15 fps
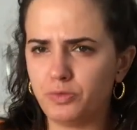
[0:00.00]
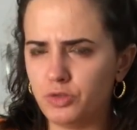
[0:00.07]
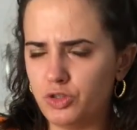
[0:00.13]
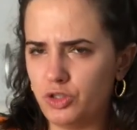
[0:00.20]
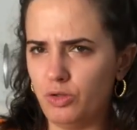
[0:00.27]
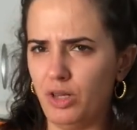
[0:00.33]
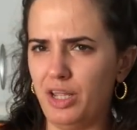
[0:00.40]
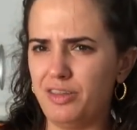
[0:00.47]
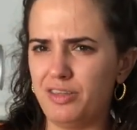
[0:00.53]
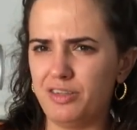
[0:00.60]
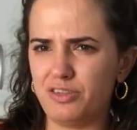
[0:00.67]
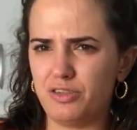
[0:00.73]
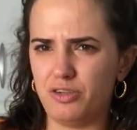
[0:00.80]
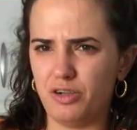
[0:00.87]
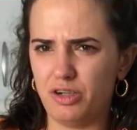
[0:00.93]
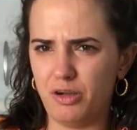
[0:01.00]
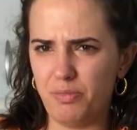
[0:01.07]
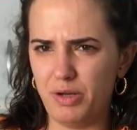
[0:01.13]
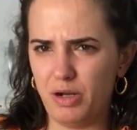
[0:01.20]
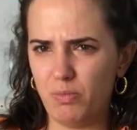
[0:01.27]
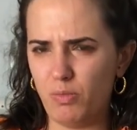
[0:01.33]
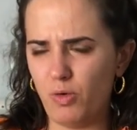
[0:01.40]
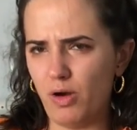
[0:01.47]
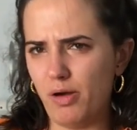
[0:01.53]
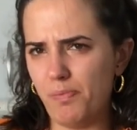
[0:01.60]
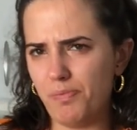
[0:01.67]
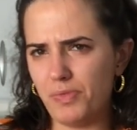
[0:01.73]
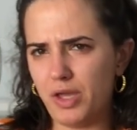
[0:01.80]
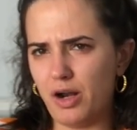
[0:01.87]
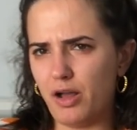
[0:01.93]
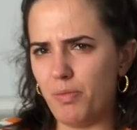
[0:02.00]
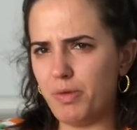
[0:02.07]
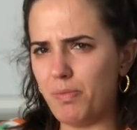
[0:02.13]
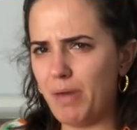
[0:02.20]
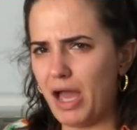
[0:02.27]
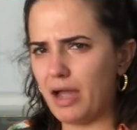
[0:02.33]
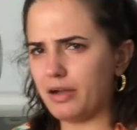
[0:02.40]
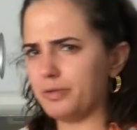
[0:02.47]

so let this cook a bit more, and I'll be back.